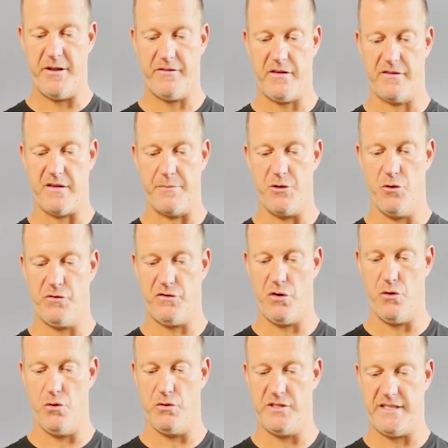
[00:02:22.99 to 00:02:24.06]
it's because I'm used
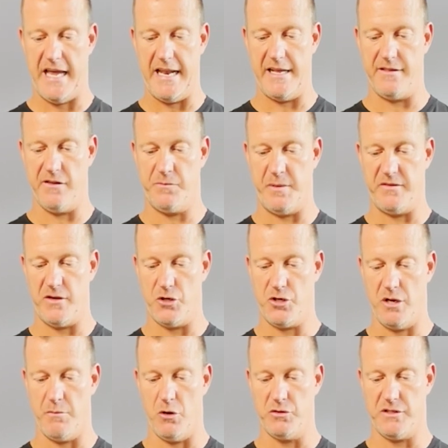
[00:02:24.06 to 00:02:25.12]
to standing in this
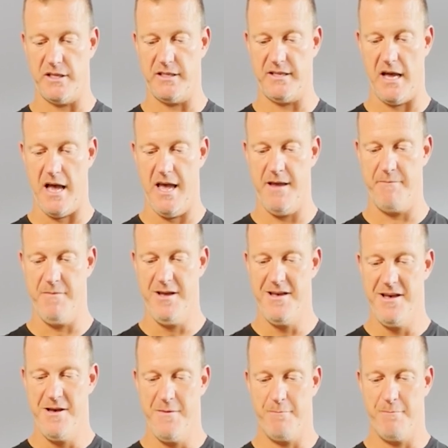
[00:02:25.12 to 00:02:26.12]
position most of the time,